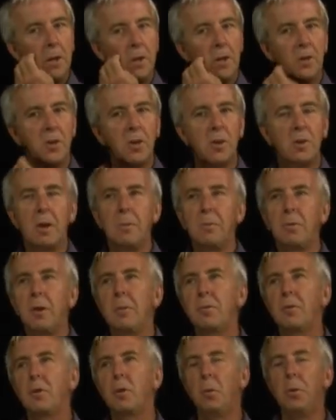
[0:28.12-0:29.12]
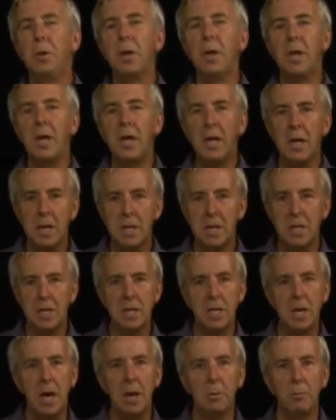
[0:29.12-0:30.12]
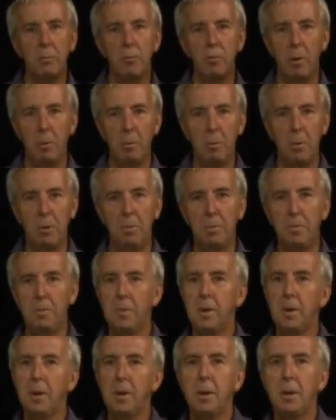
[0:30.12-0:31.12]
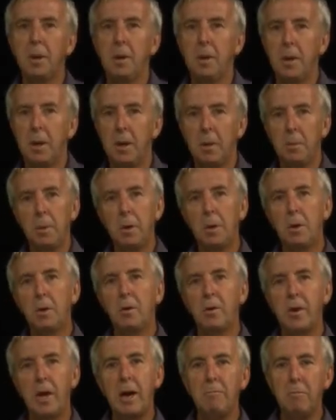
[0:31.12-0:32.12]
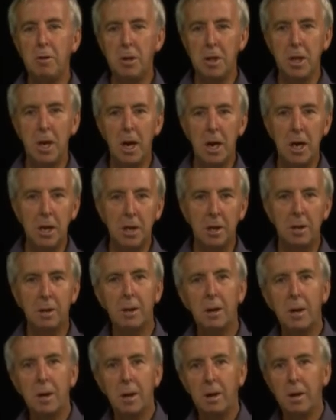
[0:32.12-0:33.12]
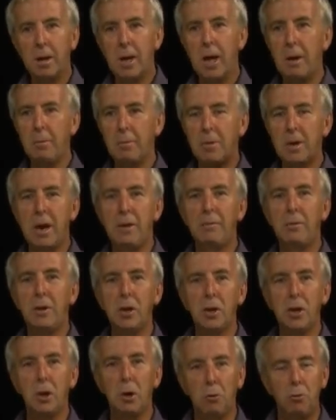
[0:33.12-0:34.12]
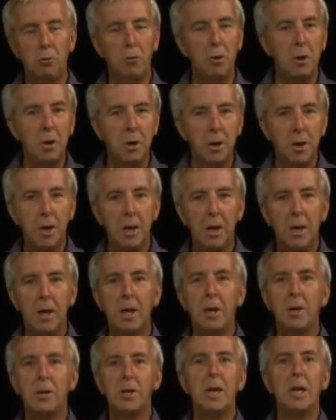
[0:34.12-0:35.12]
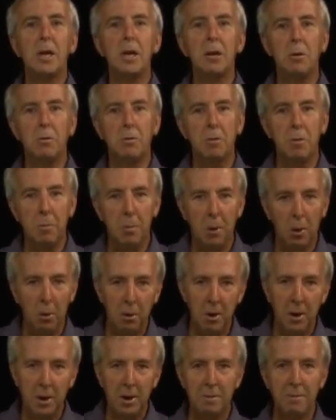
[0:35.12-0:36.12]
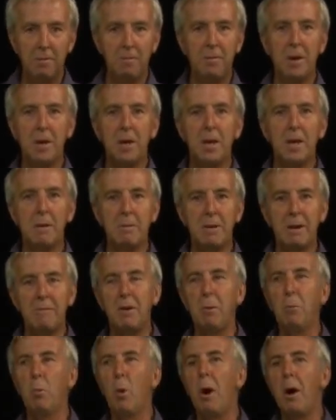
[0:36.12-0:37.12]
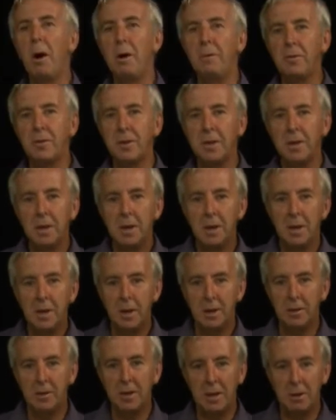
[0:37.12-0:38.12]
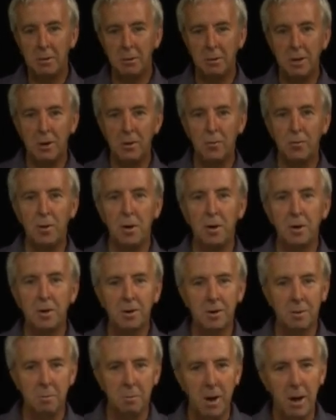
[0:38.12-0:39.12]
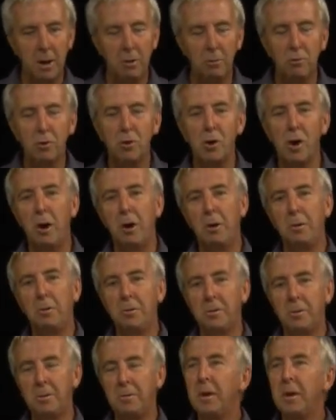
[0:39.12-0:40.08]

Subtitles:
This is sometimes called the king's son problem, because Henry VIII kept having children until he got a boy. In fact, he kept having wives until he got his first male child.